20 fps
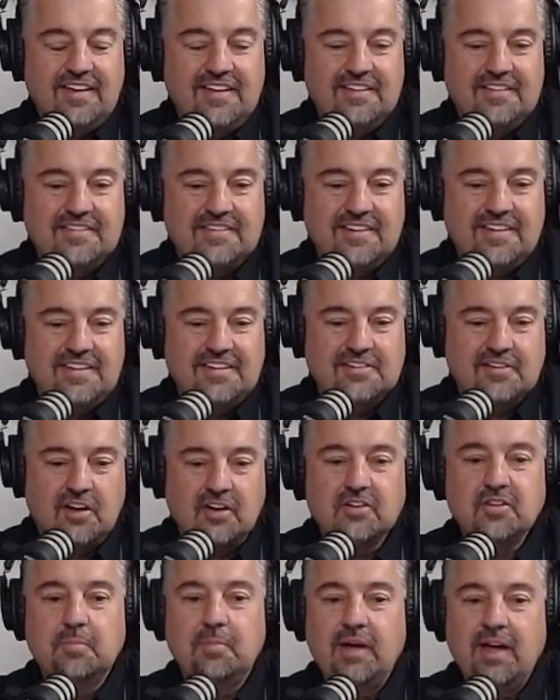because he
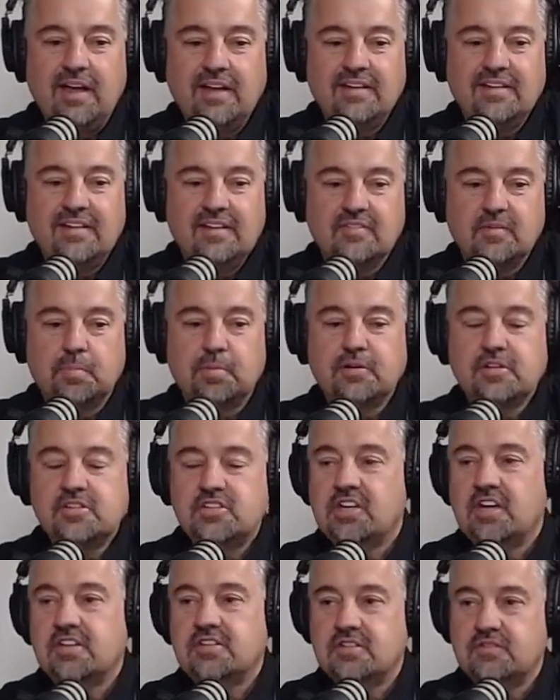talked about his
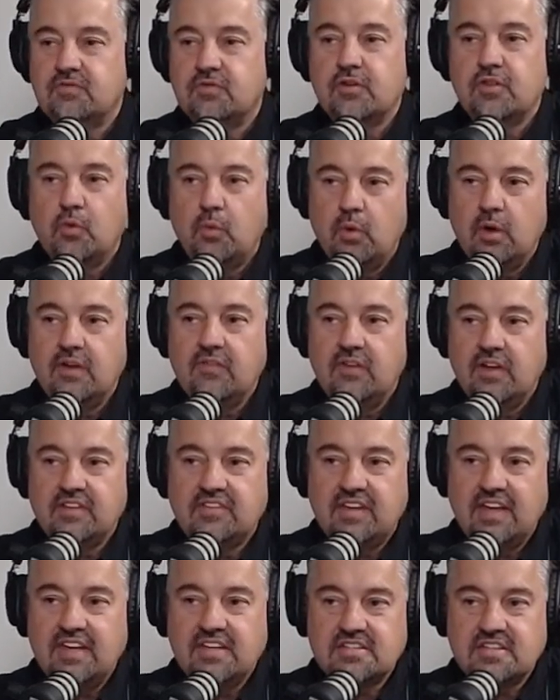appreciation for the One of
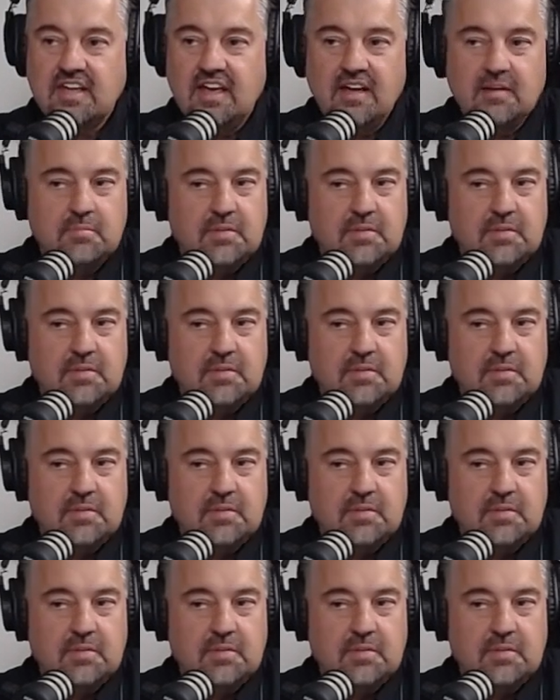Us hashtag,